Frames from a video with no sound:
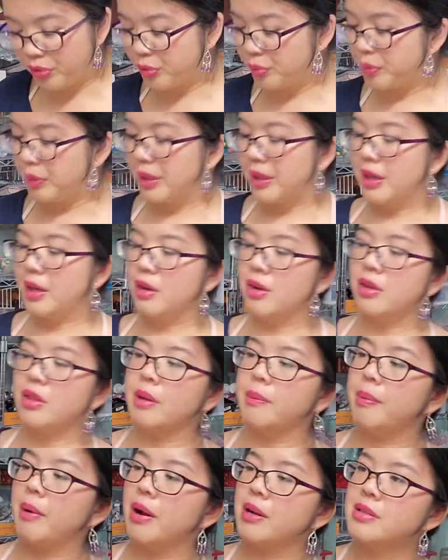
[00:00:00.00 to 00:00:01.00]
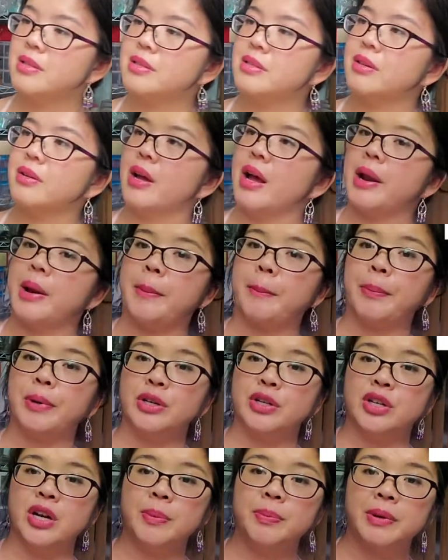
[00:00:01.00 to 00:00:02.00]
three here. The boxes look kind of
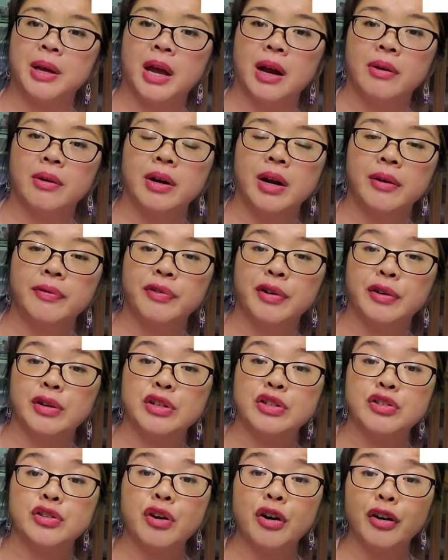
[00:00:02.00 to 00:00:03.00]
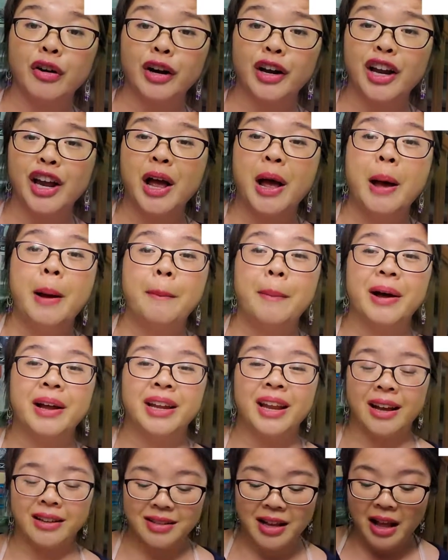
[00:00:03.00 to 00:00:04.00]
bushed up. Carrie, I'm very sorry. But
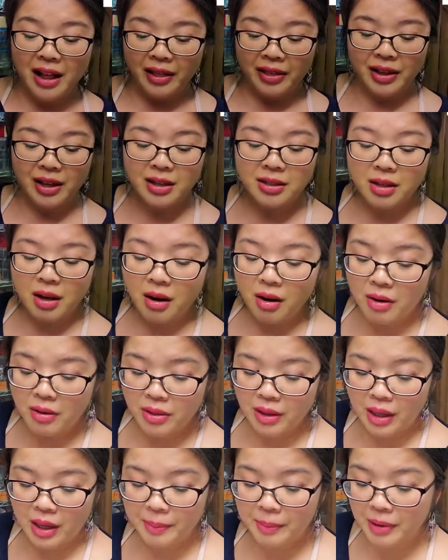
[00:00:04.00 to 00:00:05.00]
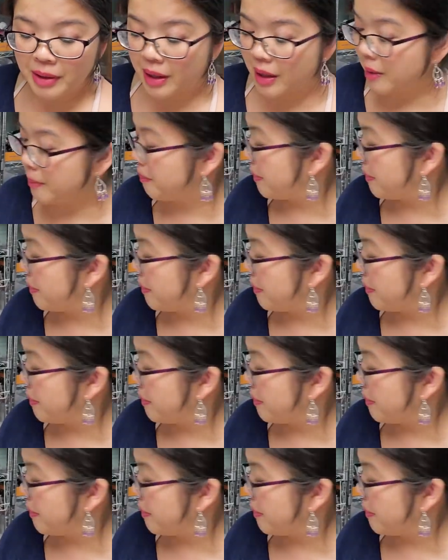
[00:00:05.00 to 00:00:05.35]
yes, these are the Himalayan